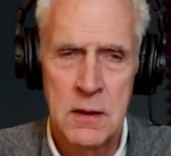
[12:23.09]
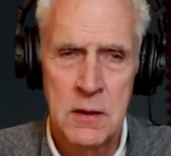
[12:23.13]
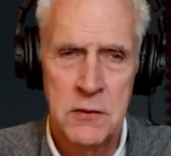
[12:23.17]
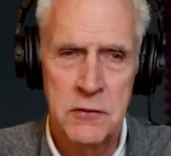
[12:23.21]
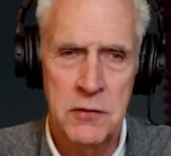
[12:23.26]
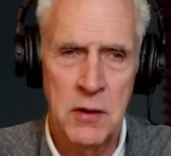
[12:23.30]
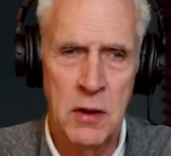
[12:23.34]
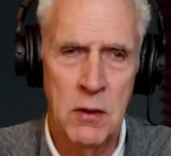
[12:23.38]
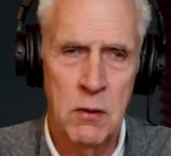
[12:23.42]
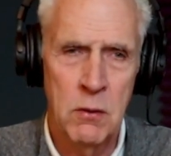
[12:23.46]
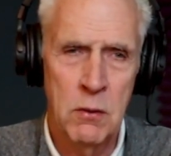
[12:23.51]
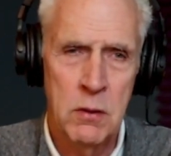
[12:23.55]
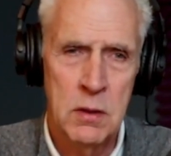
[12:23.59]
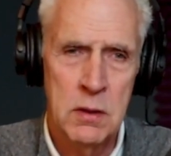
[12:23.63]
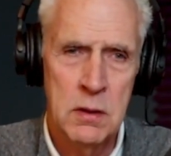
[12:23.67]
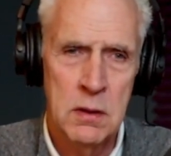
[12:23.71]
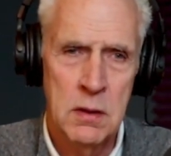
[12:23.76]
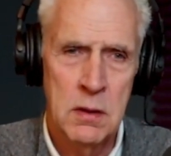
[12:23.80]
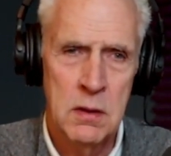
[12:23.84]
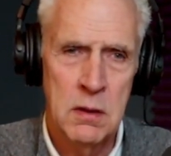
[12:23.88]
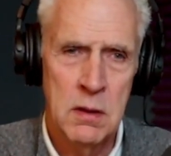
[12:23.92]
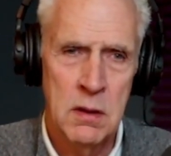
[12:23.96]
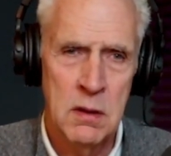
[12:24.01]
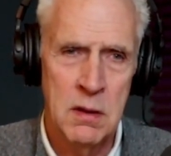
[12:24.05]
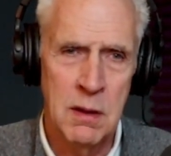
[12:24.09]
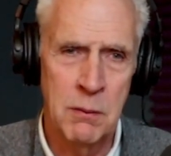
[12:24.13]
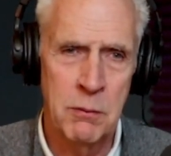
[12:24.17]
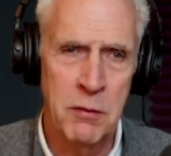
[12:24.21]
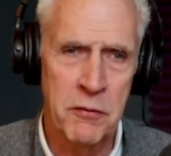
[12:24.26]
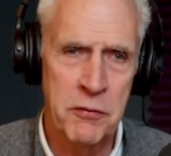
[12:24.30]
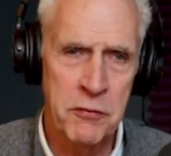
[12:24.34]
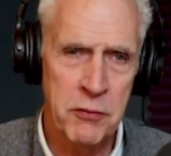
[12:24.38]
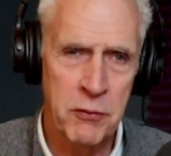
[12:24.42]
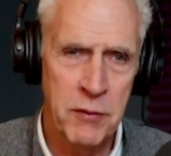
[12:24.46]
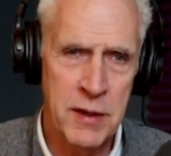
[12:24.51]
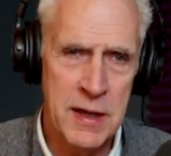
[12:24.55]
So
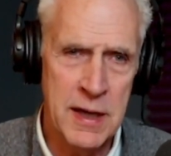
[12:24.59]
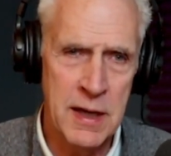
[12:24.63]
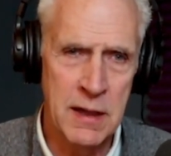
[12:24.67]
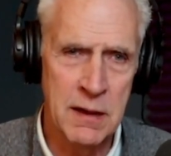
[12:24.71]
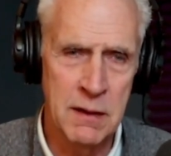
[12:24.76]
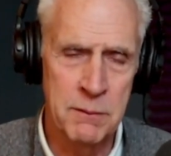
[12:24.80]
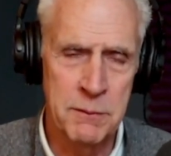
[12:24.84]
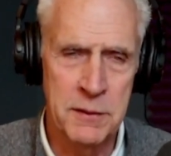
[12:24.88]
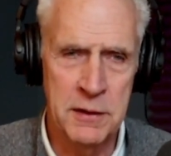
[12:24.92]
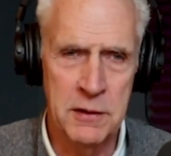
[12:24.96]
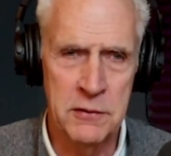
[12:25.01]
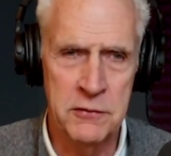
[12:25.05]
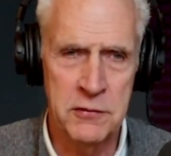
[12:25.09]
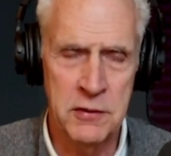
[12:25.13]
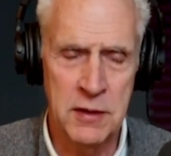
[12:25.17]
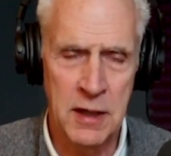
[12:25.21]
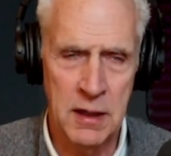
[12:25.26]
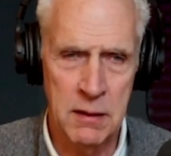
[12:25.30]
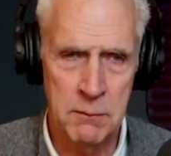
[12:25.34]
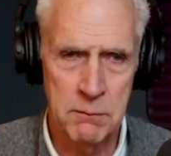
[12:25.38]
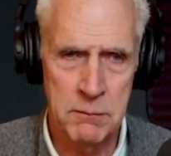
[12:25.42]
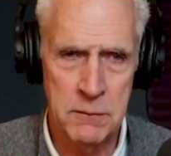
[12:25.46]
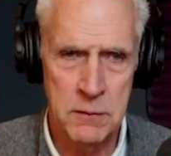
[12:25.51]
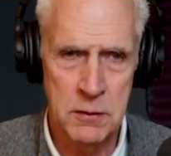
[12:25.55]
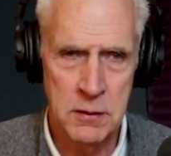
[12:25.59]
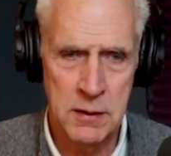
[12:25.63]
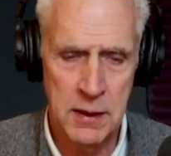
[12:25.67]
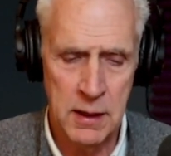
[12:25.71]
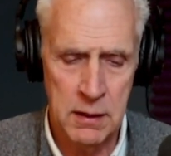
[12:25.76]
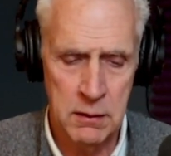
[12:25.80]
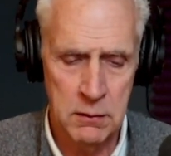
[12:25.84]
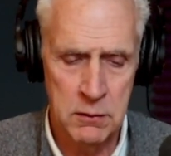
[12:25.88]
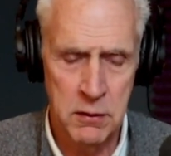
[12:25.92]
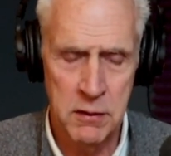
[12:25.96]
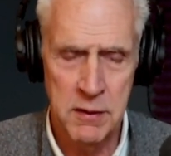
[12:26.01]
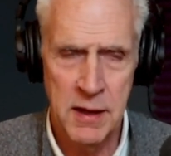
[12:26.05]
number three element is you got
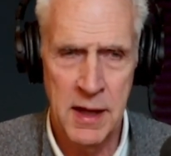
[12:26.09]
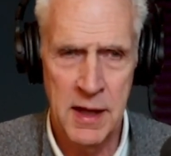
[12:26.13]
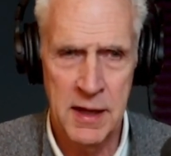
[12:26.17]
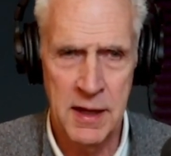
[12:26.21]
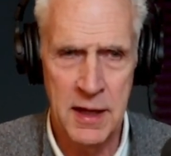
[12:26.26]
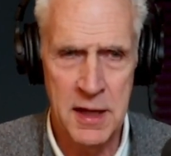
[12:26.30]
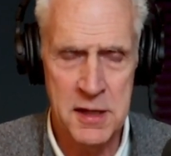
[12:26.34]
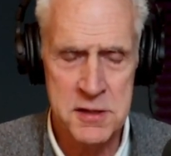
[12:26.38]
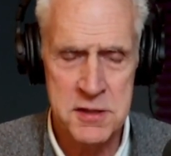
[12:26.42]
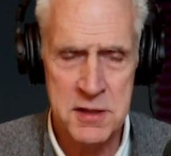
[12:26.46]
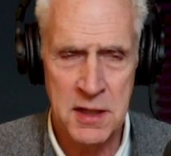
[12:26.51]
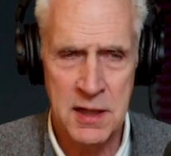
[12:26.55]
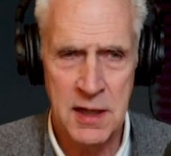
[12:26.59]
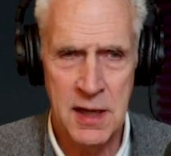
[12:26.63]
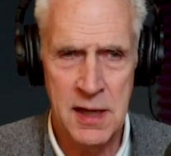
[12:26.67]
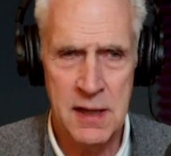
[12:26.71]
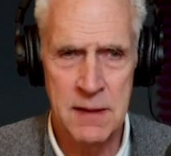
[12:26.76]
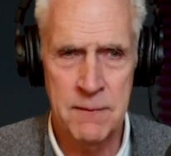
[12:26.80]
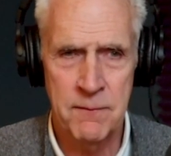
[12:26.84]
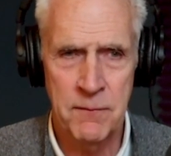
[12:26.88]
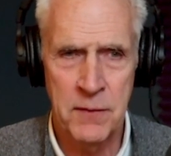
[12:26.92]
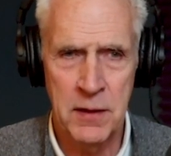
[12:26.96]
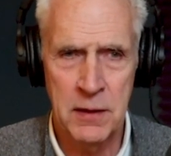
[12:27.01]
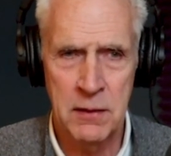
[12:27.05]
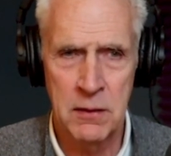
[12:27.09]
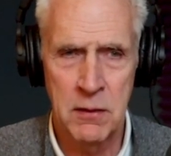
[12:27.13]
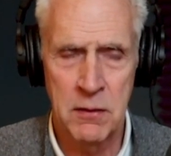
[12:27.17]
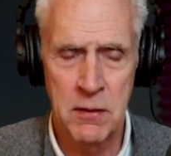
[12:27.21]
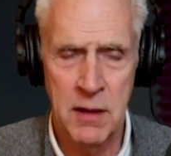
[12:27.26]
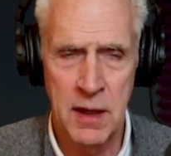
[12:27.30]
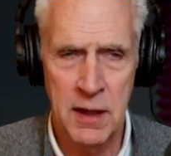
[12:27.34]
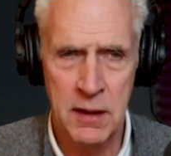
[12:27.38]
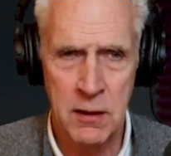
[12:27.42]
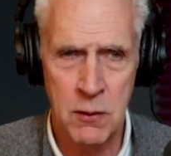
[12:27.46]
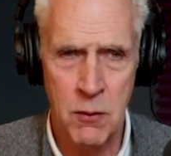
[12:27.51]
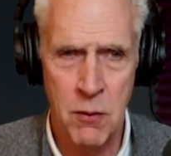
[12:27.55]
to learn how to educate and
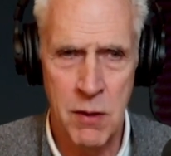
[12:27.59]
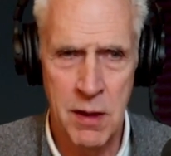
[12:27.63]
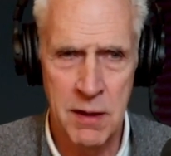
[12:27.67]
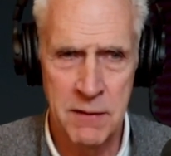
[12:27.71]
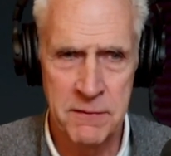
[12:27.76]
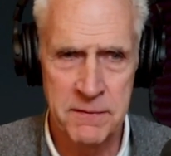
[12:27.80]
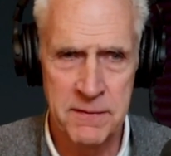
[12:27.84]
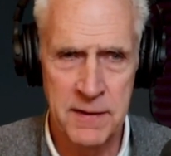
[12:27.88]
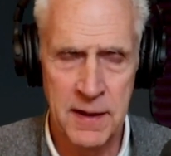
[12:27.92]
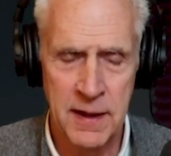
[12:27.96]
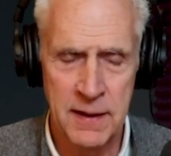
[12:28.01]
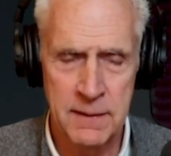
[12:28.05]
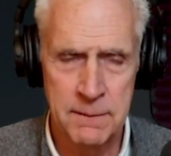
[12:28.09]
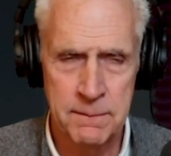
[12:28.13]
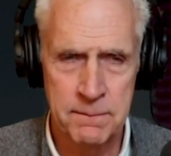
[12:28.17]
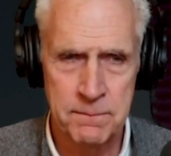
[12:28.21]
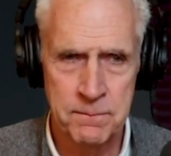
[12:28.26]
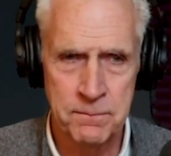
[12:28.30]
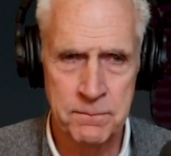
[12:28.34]
learn how to qualify.